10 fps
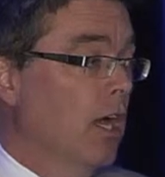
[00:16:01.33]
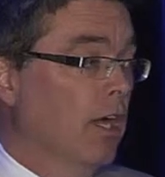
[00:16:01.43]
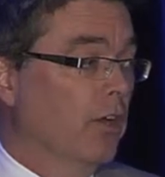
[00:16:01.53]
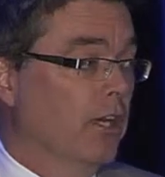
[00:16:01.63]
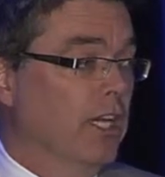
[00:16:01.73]

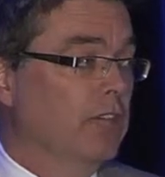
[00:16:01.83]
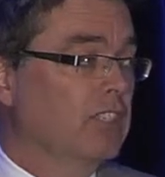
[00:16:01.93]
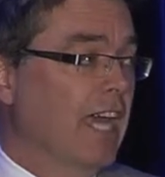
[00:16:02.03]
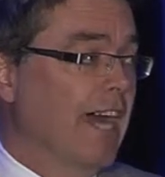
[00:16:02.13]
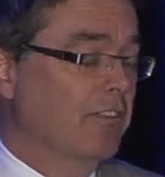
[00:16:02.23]
greenhouse
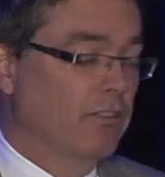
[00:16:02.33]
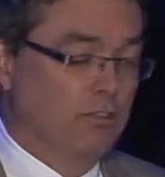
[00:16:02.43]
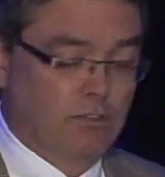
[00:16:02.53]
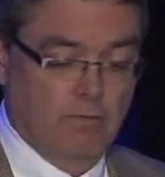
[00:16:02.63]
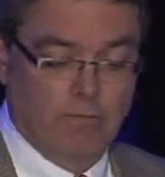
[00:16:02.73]
gas,
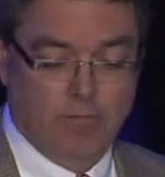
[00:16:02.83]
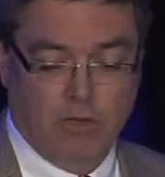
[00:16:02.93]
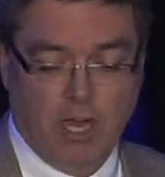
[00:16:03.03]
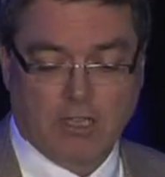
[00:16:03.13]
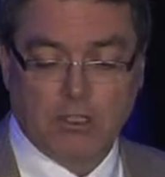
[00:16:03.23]
there's
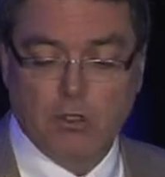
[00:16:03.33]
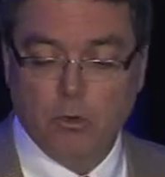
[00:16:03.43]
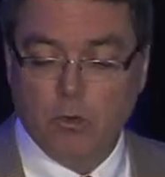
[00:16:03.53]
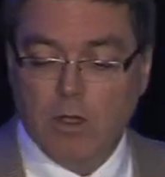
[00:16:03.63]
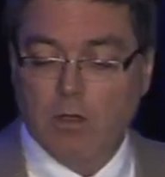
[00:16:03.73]
not
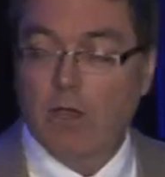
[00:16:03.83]
too